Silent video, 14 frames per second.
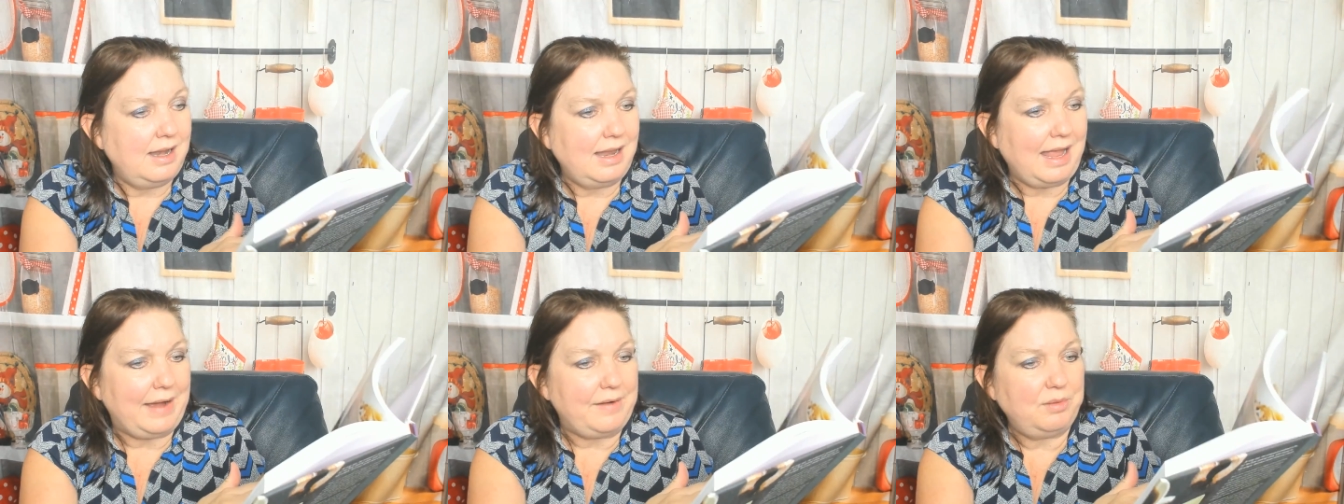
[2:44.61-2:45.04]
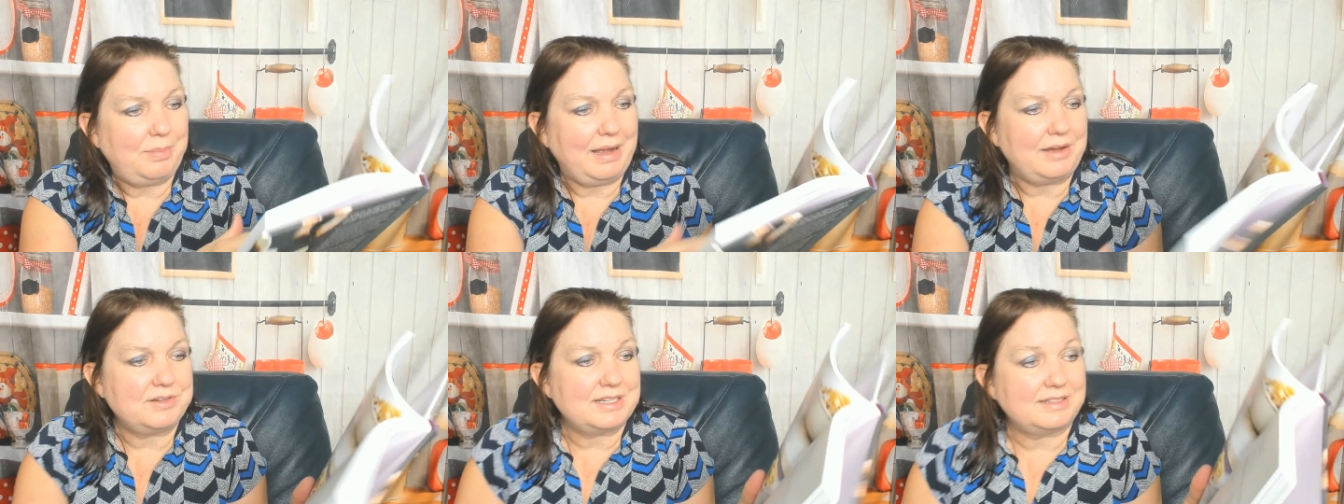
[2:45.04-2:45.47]
How
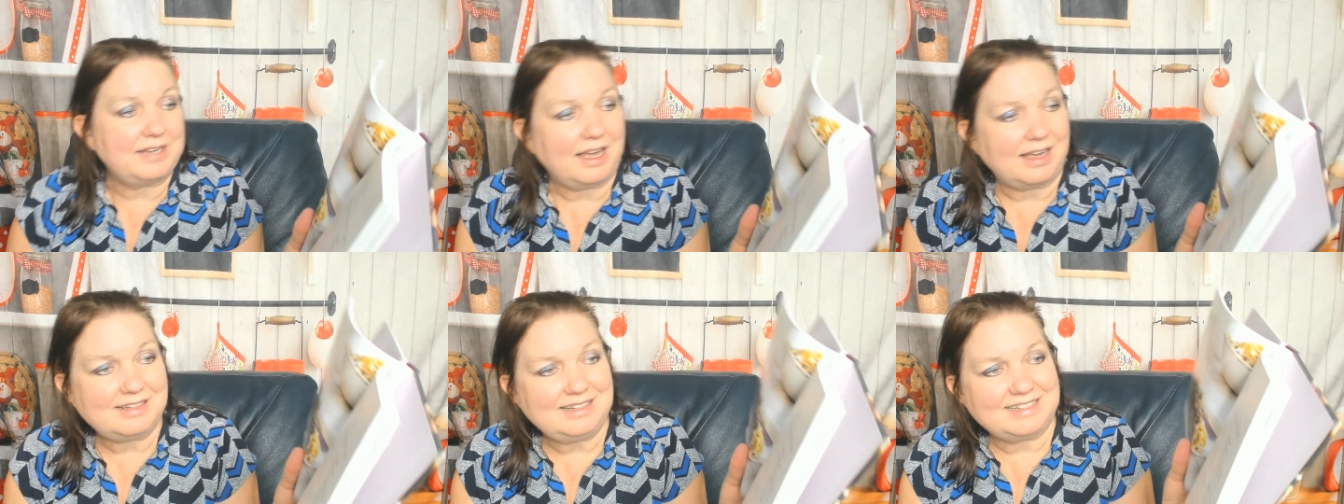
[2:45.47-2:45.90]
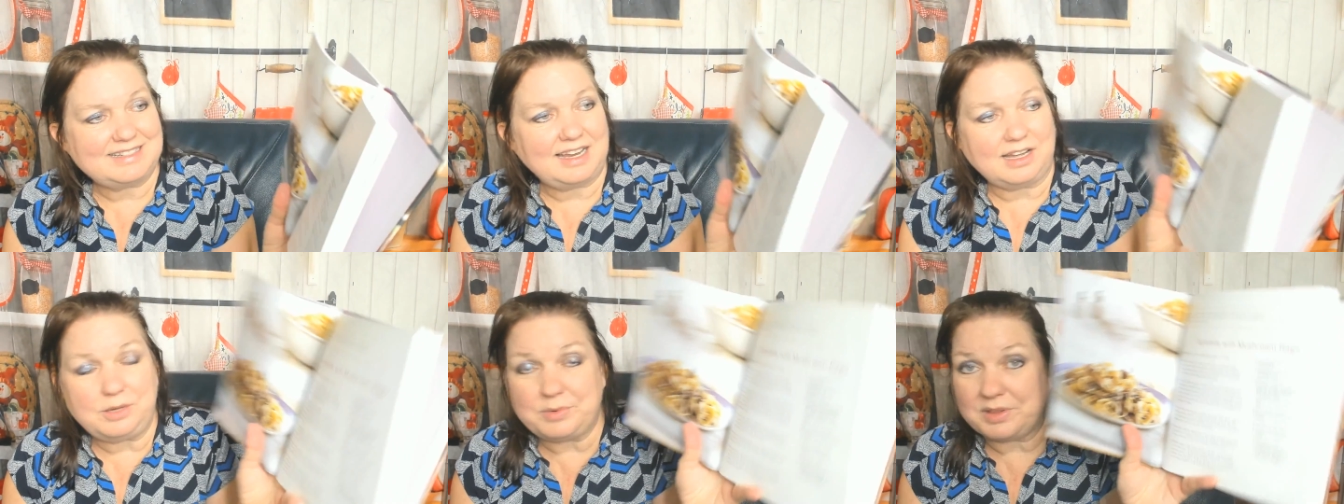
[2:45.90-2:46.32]
about
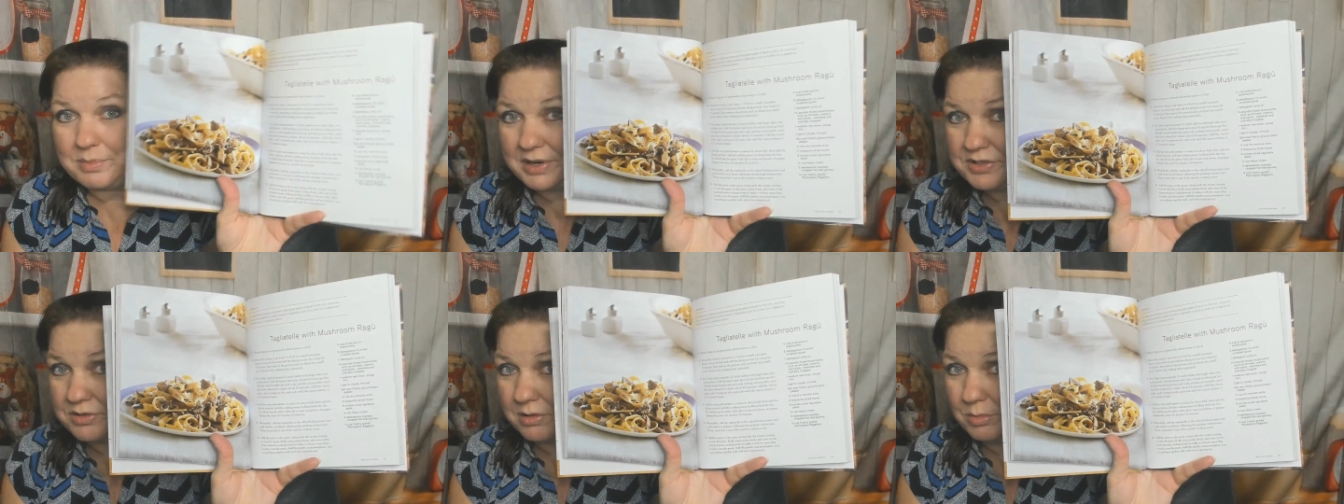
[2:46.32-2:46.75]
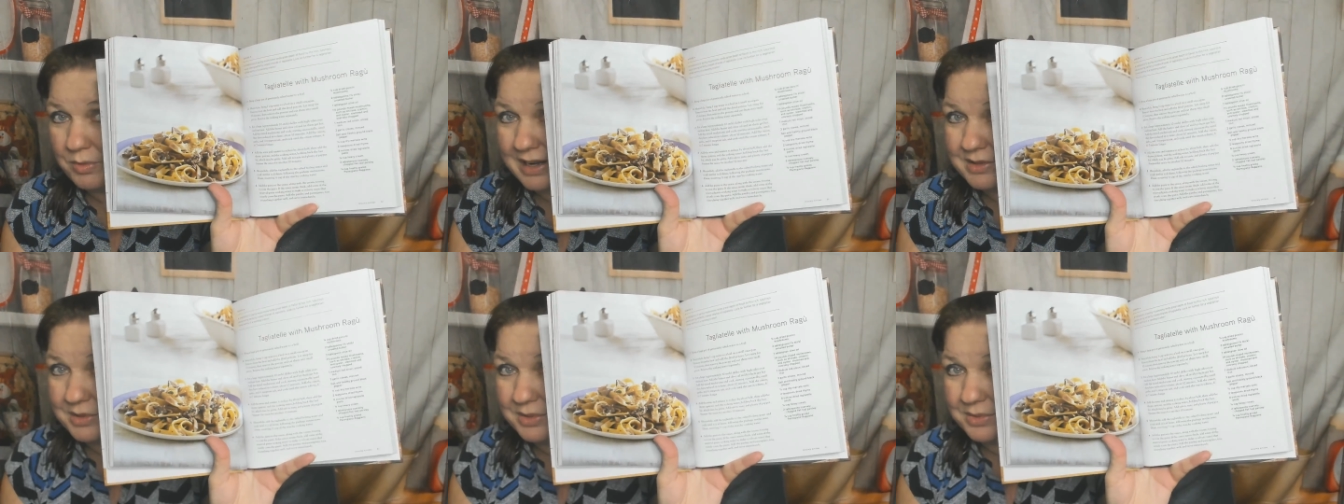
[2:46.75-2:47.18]
tagliatelle with mushroom
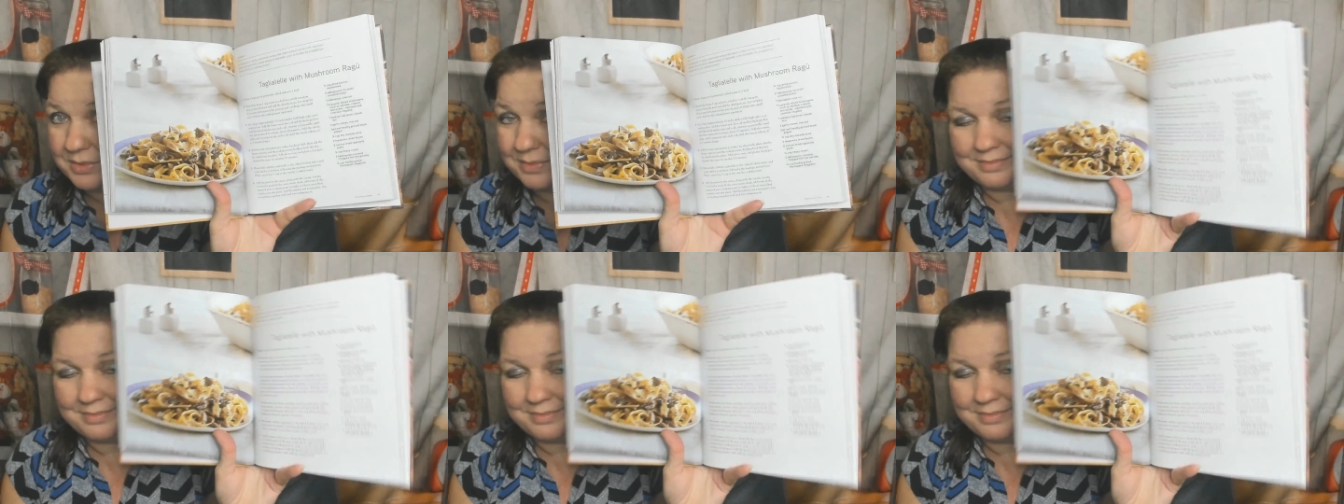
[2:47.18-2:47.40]
ragu?